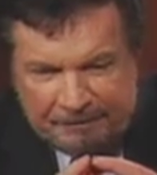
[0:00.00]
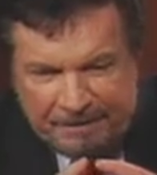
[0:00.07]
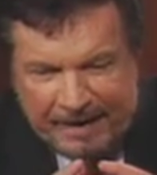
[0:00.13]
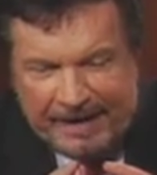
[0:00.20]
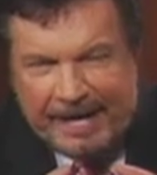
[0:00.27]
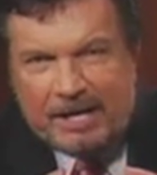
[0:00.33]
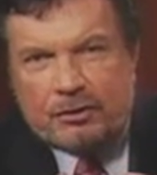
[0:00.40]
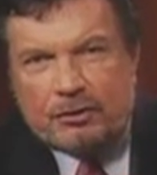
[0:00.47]

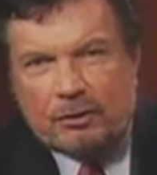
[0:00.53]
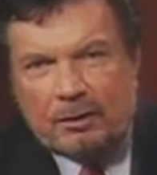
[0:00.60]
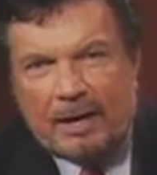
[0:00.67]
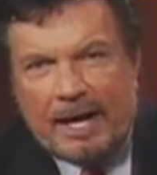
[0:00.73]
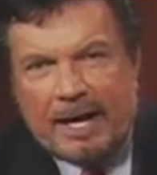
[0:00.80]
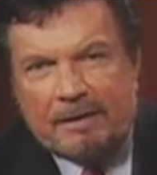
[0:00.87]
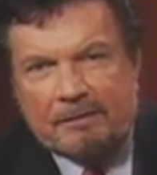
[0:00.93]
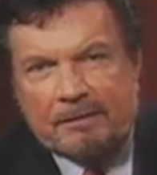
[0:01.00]
financial
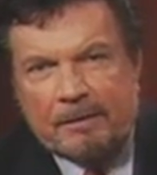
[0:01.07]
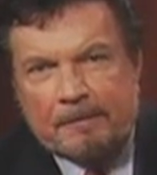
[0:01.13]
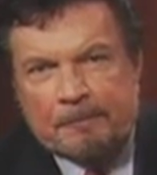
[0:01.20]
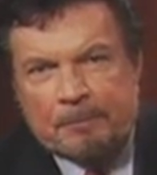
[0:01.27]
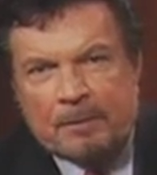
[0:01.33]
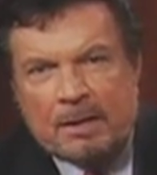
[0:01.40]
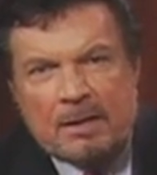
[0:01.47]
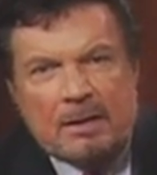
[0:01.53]
life,
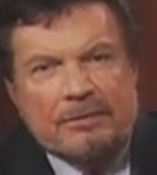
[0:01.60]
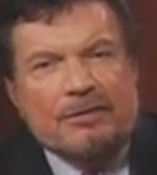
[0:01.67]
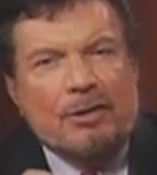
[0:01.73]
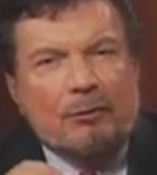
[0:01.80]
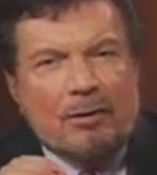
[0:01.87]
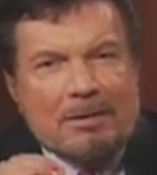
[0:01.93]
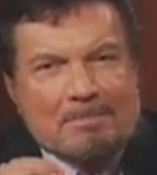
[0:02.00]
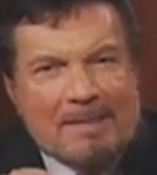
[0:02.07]

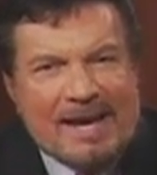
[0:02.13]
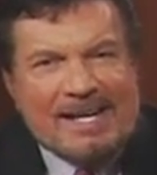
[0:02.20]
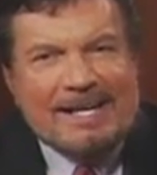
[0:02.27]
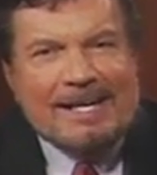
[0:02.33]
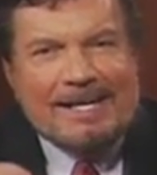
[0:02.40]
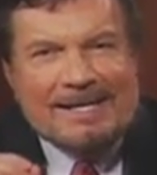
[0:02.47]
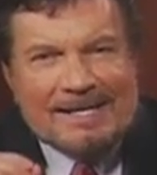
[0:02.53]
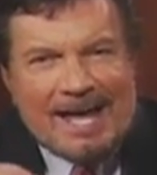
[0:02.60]
the
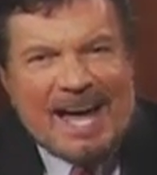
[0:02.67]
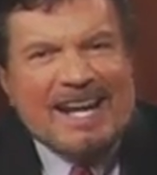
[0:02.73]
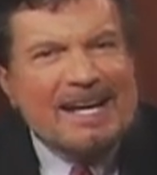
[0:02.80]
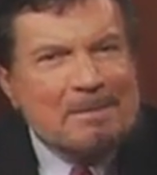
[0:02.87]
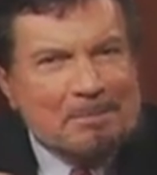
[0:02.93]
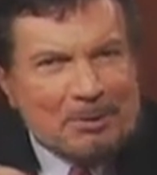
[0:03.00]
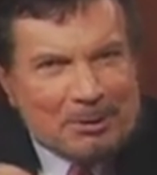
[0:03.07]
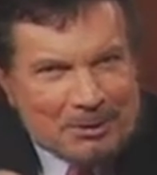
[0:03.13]
remaining
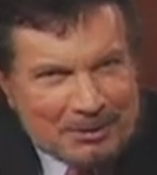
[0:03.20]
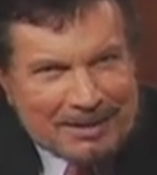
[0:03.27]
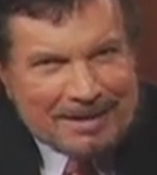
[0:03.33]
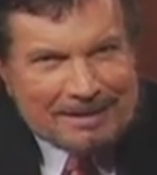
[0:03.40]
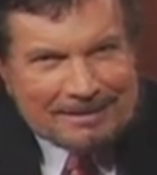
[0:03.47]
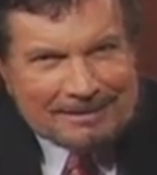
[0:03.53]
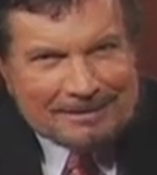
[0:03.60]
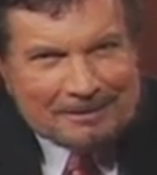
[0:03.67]

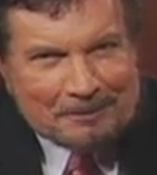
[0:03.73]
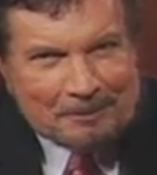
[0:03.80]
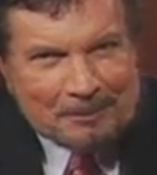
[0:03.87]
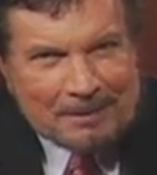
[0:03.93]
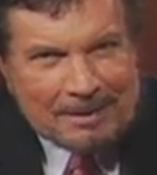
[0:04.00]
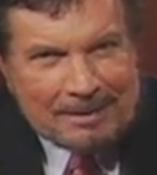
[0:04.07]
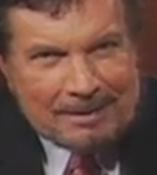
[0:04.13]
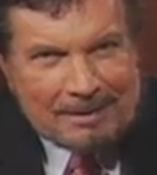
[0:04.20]
90%
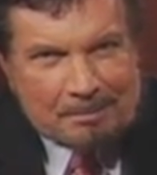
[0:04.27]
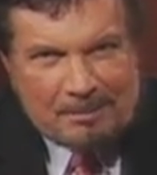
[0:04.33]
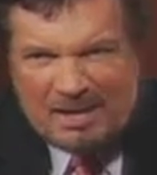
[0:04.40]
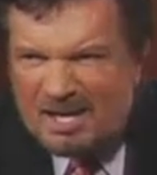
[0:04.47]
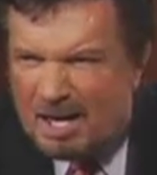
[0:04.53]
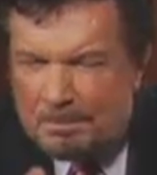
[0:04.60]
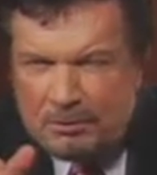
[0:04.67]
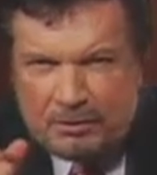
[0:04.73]

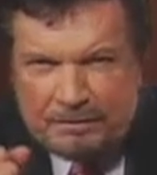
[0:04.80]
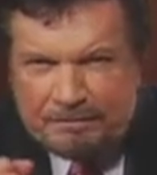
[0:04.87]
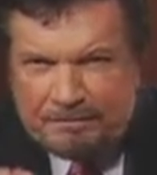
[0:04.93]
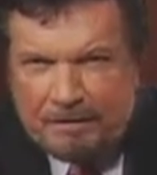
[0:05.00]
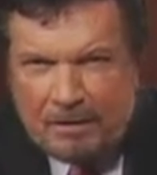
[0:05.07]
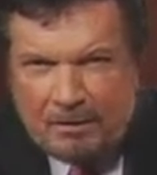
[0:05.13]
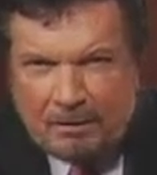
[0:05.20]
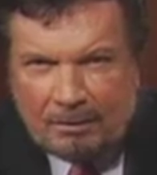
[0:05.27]
becomes
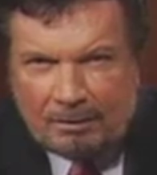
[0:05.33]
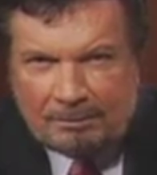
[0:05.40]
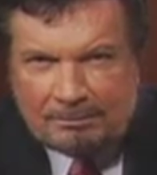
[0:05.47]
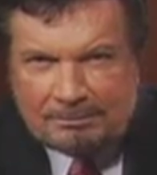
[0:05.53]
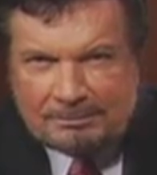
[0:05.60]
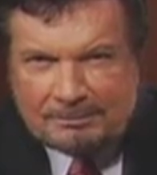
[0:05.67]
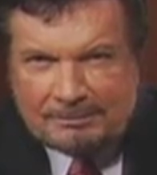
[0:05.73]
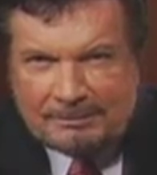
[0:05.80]
fertile,
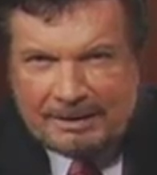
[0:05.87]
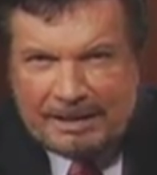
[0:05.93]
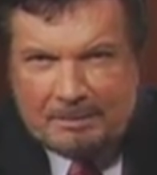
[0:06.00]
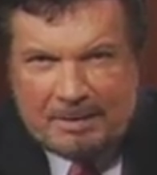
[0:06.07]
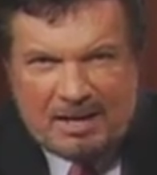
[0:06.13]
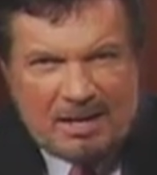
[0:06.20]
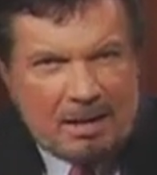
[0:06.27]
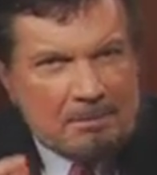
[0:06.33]
it
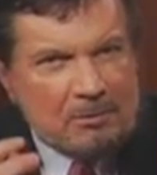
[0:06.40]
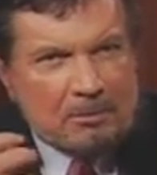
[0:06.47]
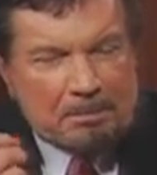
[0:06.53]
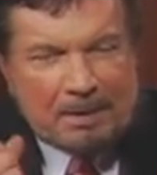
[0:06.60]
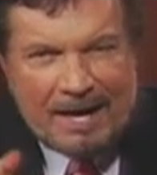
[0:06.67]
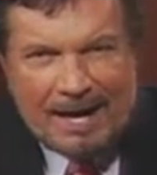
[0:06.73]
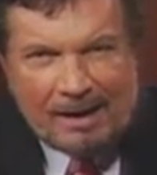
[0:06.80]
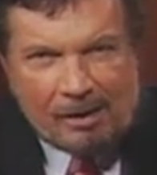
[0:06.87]
becomes
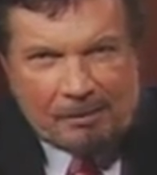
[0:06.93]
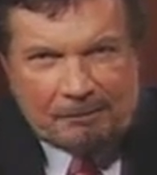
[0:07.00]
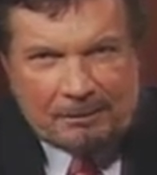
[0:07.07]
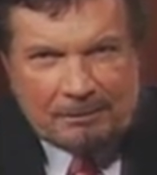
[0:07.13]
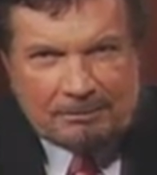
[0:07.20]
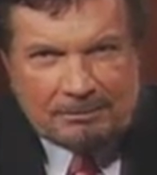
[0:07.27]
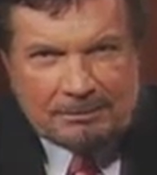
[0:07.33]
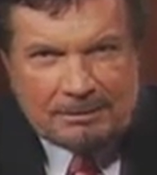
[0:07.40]

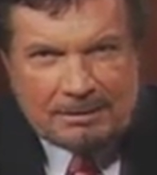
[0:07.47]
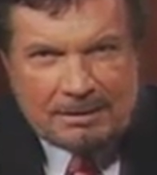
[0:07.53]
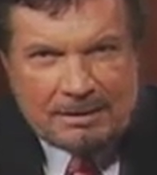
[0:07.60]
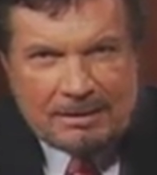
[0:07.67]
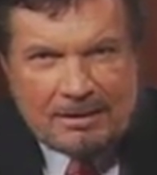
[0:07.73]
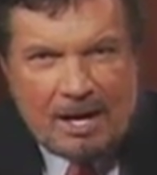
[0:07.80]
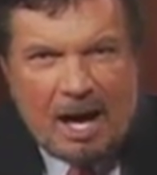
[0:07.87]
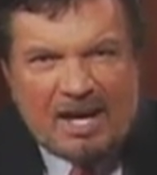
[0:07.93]
powerful.
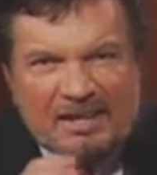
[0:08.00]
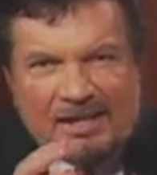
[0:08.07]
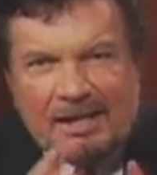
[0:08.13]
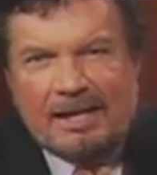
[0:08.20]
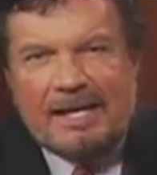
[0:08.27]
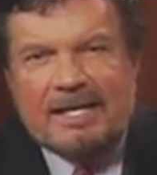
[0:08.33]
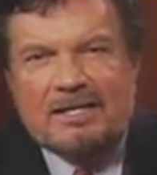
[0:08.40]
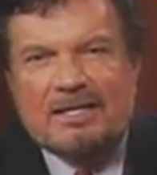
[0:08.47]
God
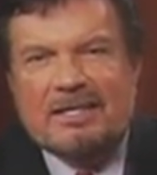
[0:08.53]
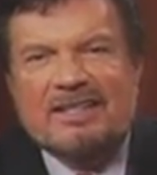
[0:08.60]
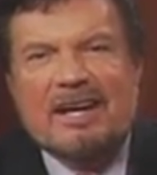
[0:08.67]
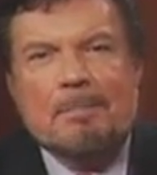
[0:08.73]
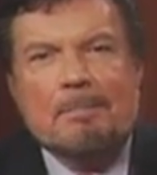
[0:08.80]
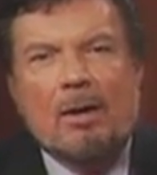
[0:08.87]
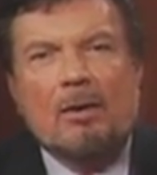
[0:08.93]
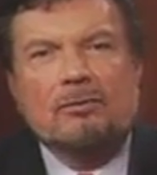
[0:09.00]
cleanses
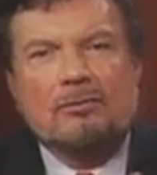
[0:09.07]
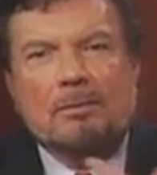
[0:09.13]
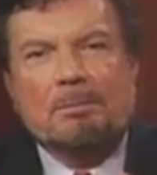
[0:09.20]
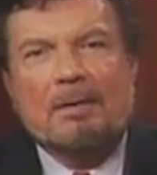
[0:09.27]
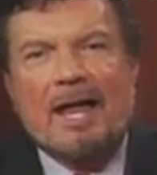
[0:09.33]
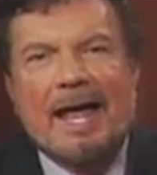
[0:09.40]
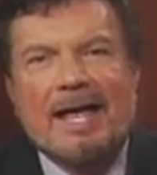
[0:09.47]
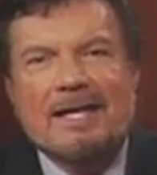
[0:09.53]
and
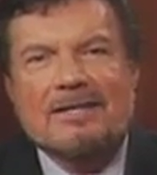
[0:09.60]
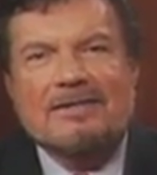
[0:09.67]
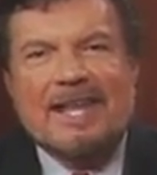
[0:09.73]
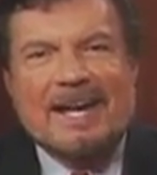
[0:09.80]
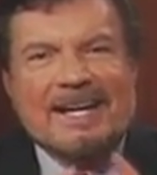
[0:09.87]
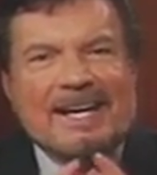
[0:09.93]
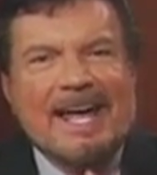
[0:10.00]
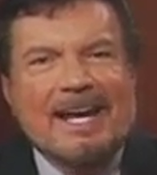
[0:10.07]
multiplies
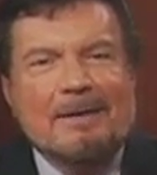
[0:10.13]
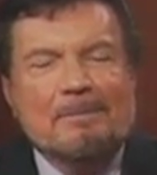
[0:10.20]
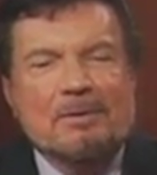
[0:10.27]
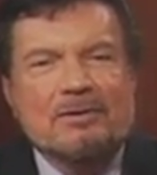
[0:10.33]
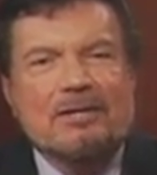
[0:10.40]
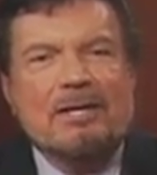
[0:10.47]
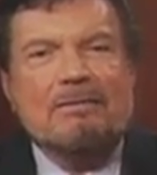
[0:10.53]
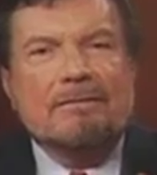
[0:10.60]
that
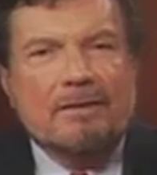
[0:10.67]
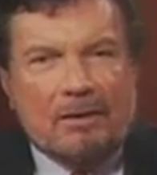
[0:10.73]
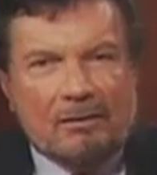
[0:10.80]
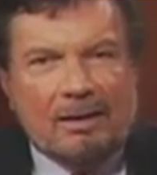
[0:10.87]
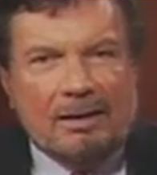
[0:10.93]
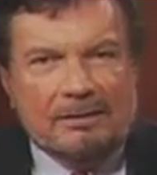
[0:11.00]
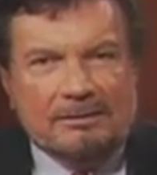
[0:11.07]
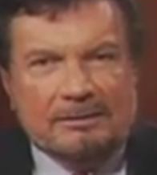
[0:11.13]
90%
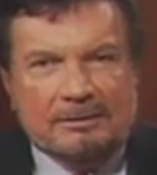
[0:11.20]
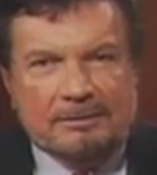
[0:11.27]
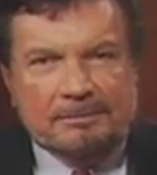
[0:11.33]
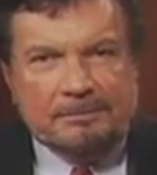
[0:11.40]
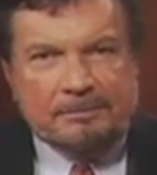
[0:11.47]
for us.